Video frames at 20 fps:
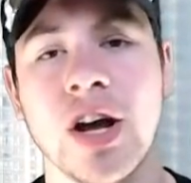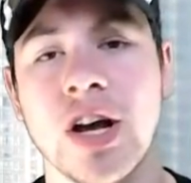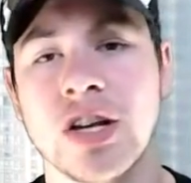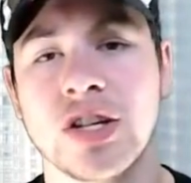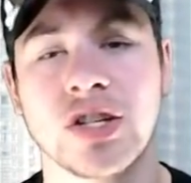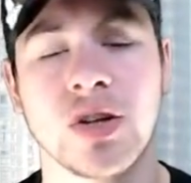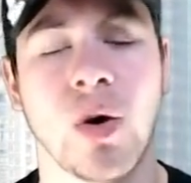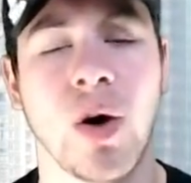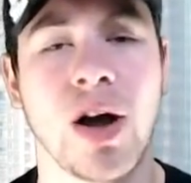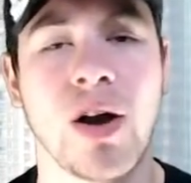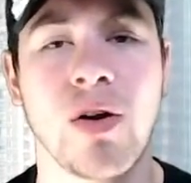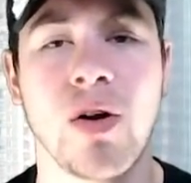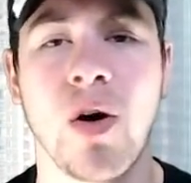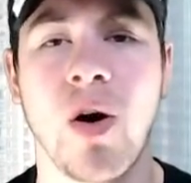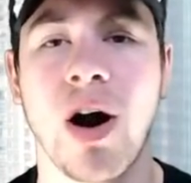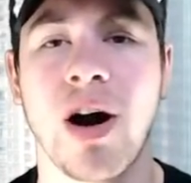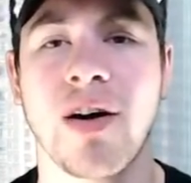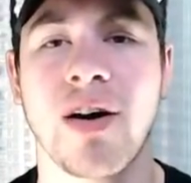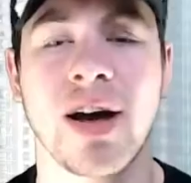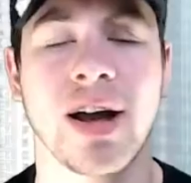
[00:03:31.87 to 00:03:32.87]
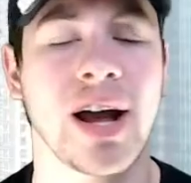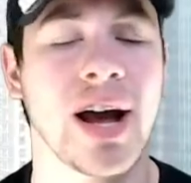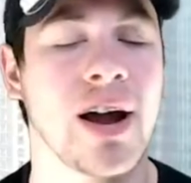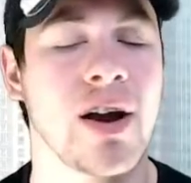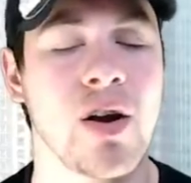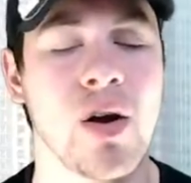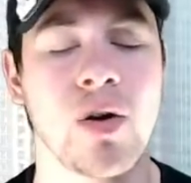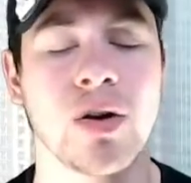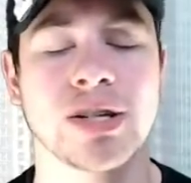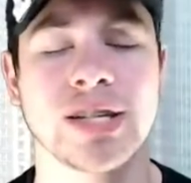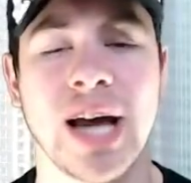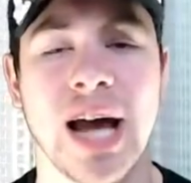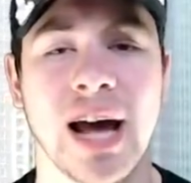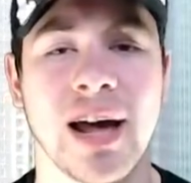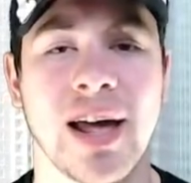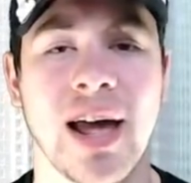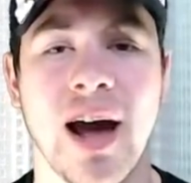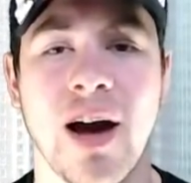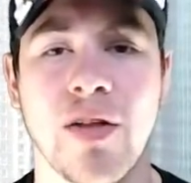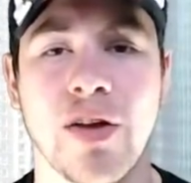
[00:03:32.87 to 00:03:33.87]
So I don't know how, like, I don't know
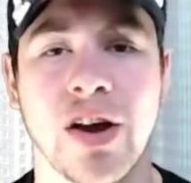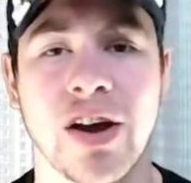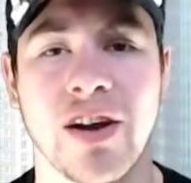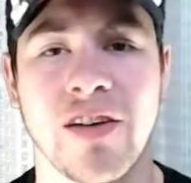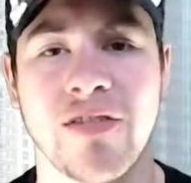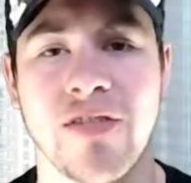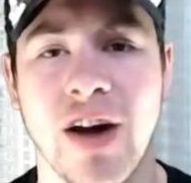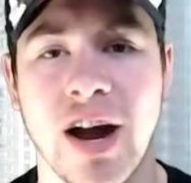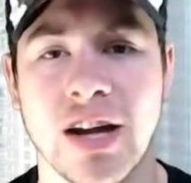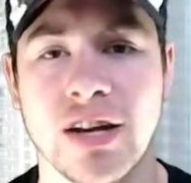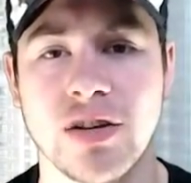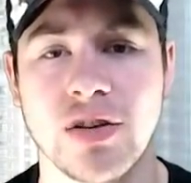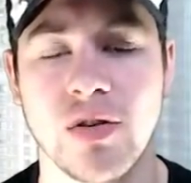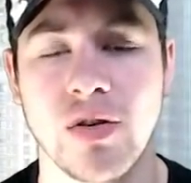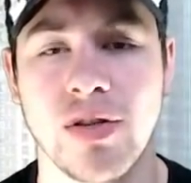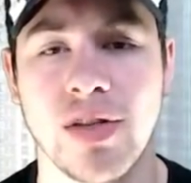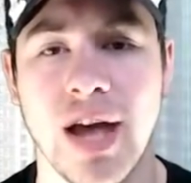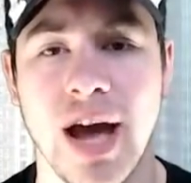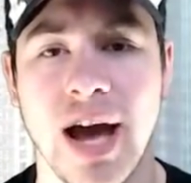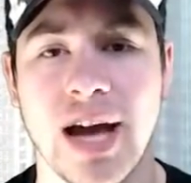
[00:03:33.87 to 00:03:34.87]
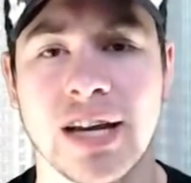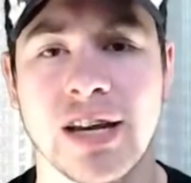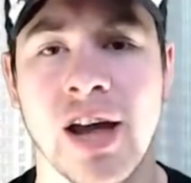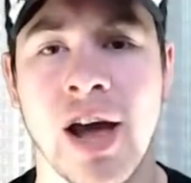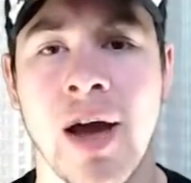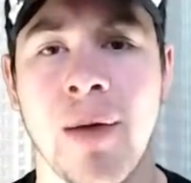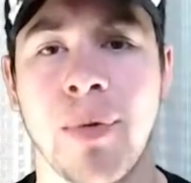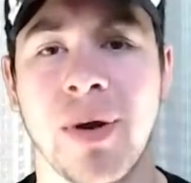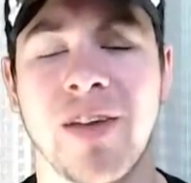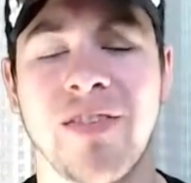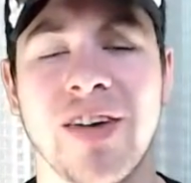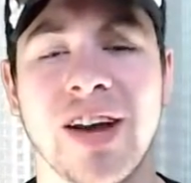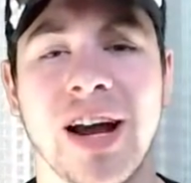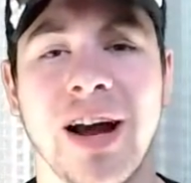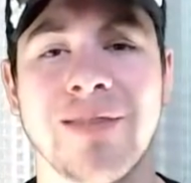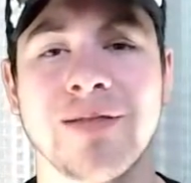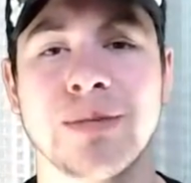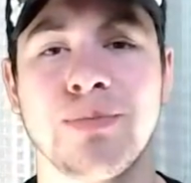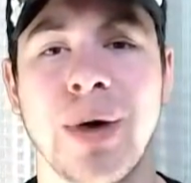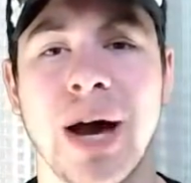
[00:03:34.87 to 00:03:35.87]
exactly how they're going to fine tune that, but if it
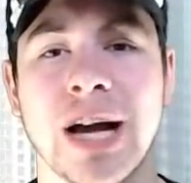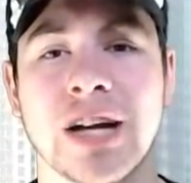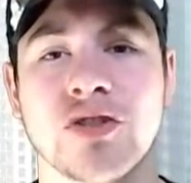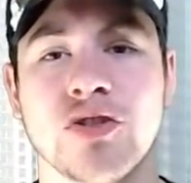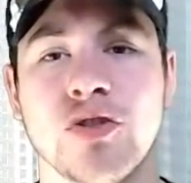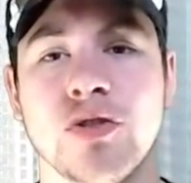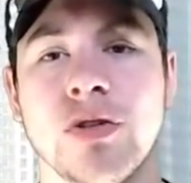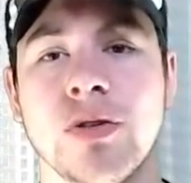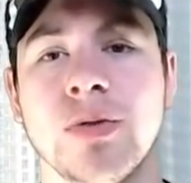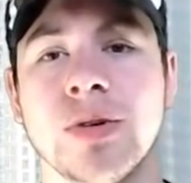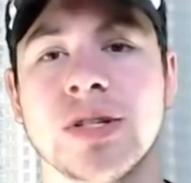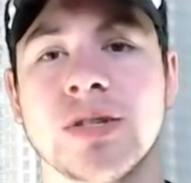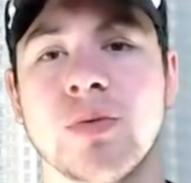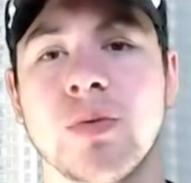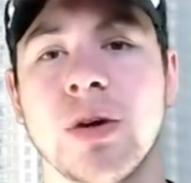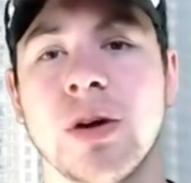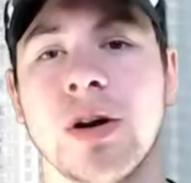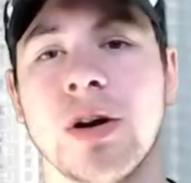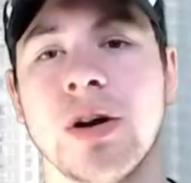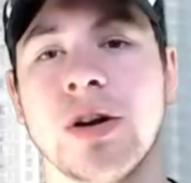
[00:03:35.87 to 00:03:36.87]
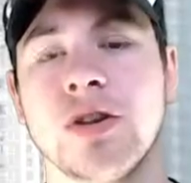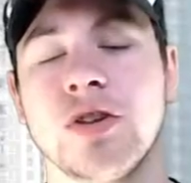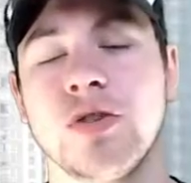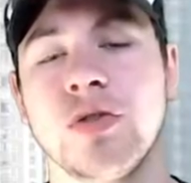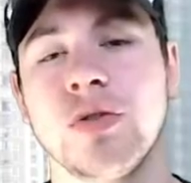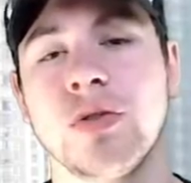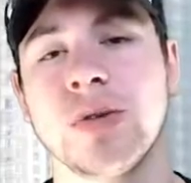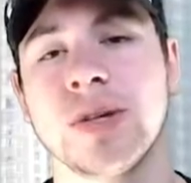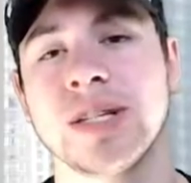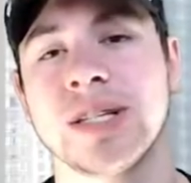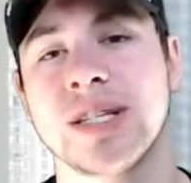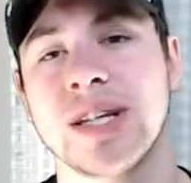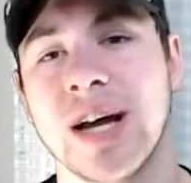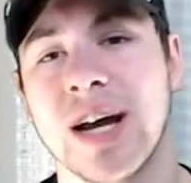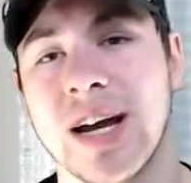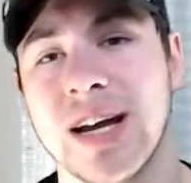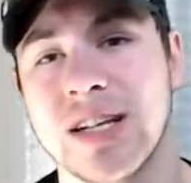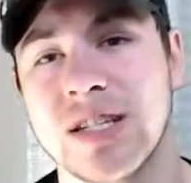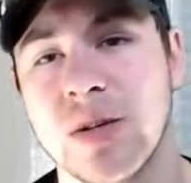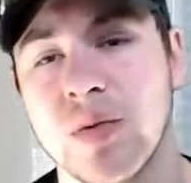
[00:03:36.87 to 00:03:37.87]
comes back true to its word, true to
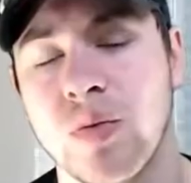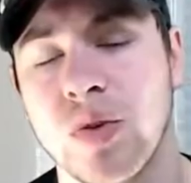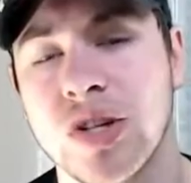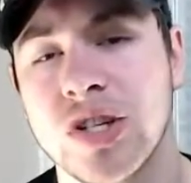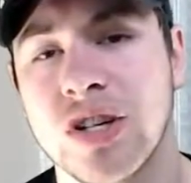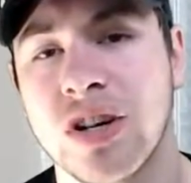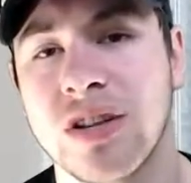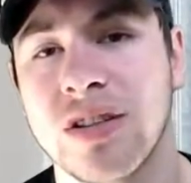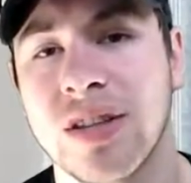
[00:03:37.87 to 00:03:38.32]
its original